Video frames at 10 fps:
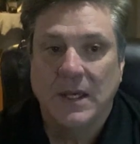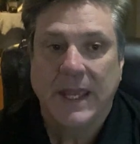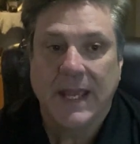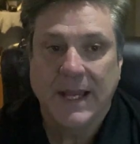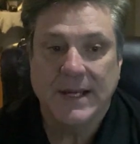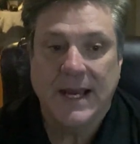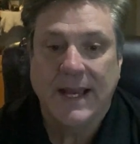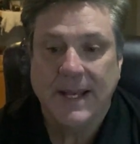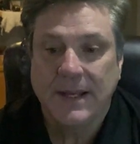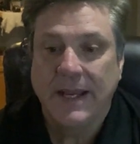And
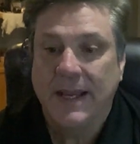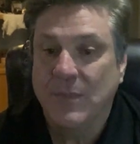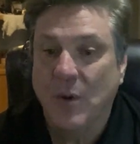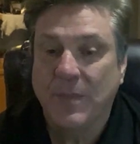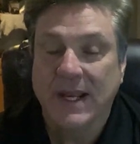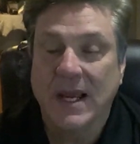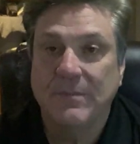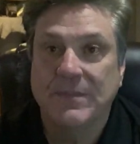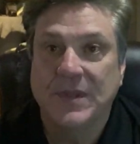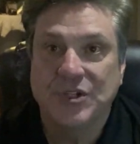I am opening
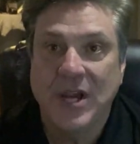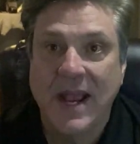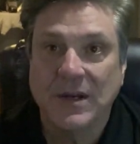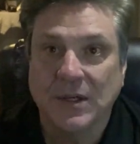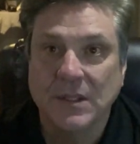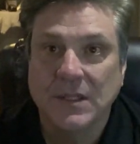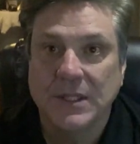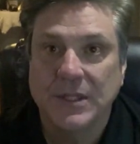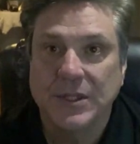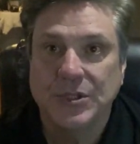up the channel
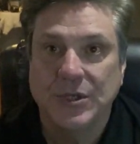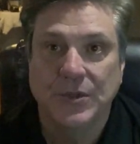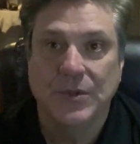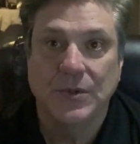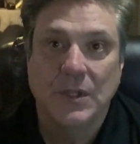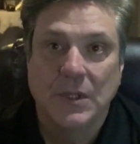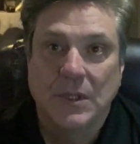to